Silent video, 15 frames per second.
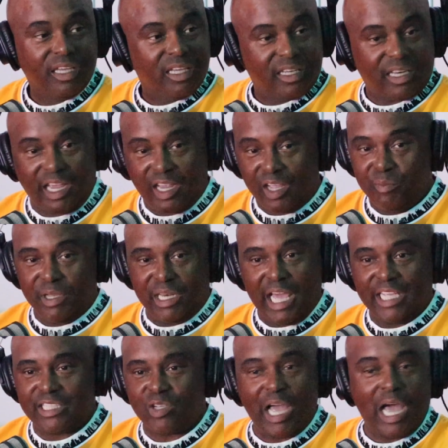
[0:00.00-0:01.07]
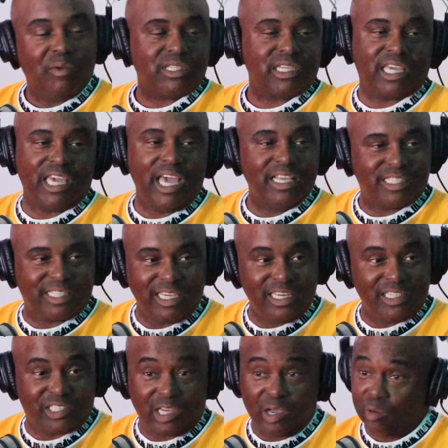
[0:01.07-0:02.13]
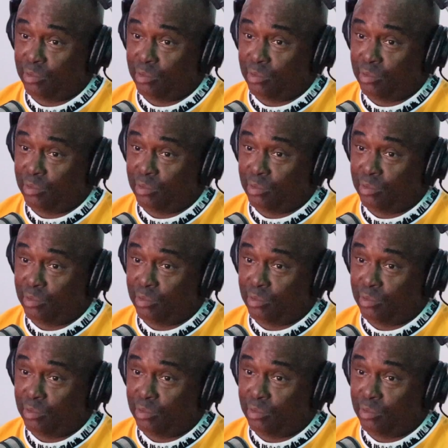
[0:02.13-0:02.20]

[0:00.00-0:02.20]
They're gonna be like, so how was the Kansas City show?